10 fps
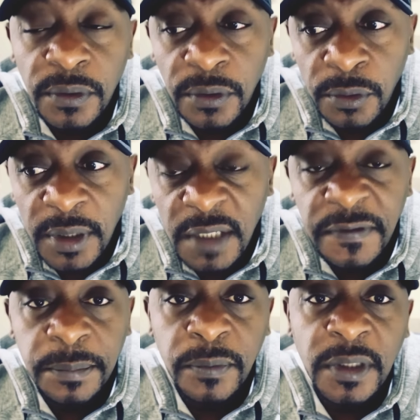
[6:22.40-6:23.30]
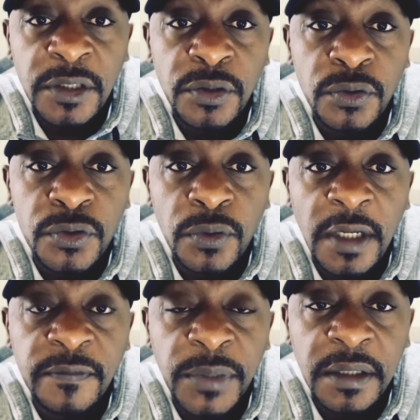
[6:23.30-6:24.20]
You are leaving people that you used to
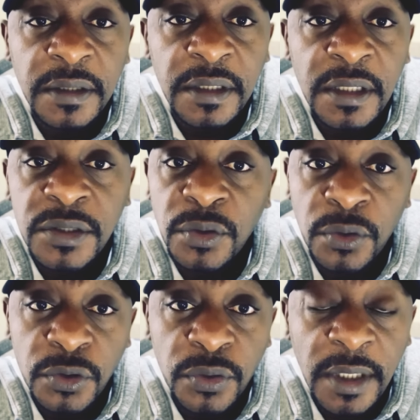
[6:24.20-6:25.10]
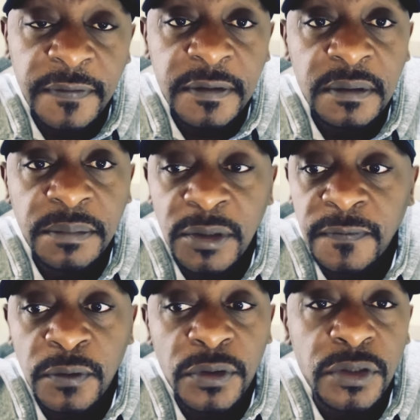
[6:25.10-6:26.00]
love back in the days you thought you loved, but
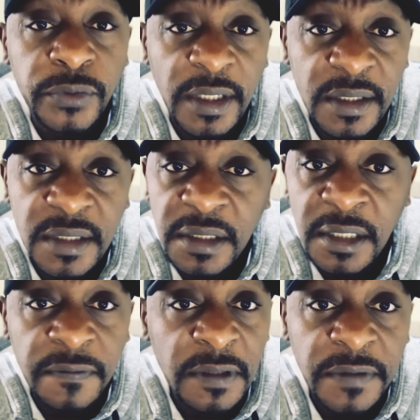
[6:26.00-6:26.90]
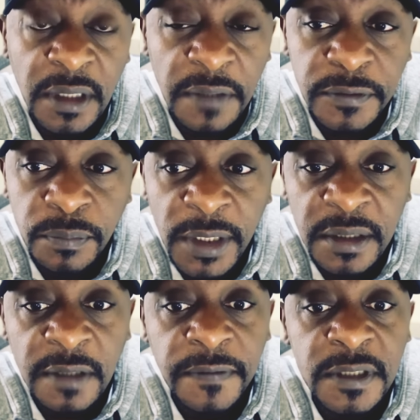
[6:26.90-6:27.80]
of course you realize that they never even loved you back
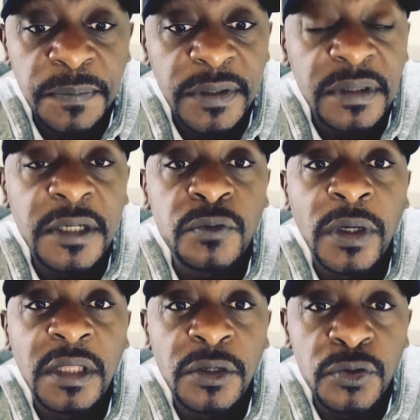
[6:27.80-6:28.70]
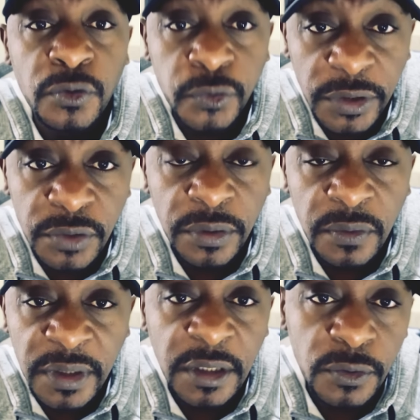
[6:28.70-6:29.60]
in the first place. That's why they used to treat you the
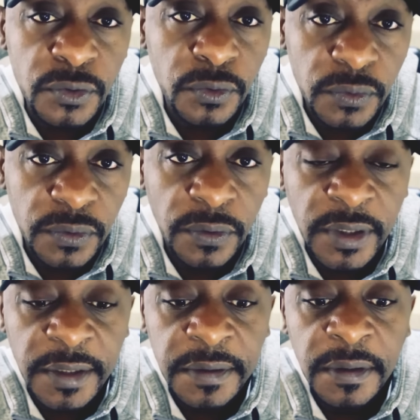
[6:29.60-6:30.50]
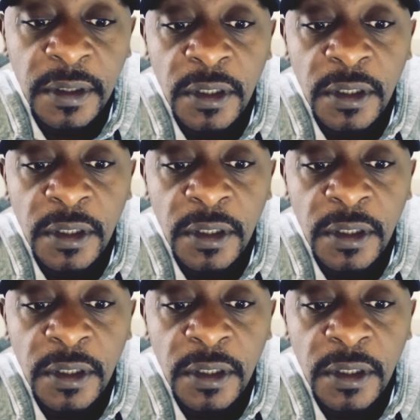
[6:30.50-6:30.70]
way they used to do, okay?